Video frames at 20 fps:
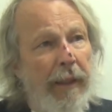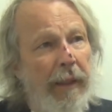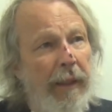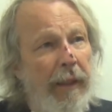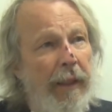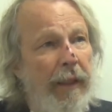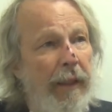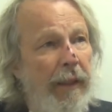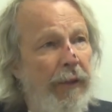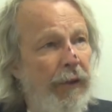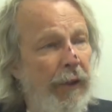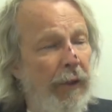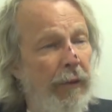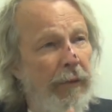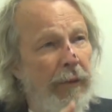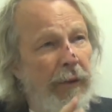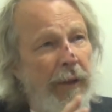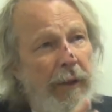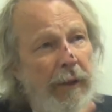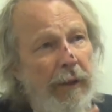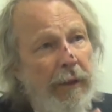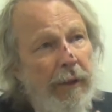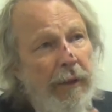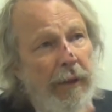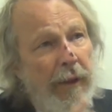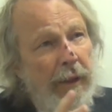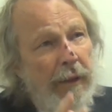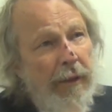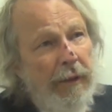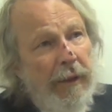and, and, so the,
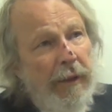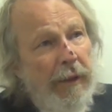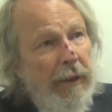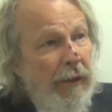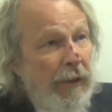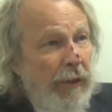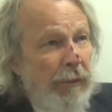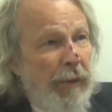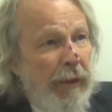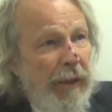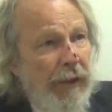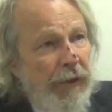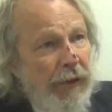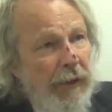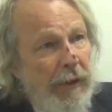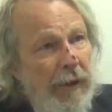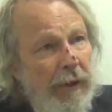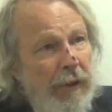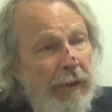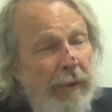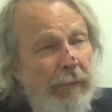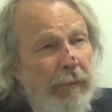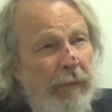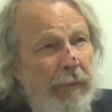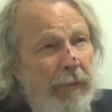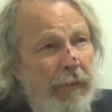he's, he's appeasing this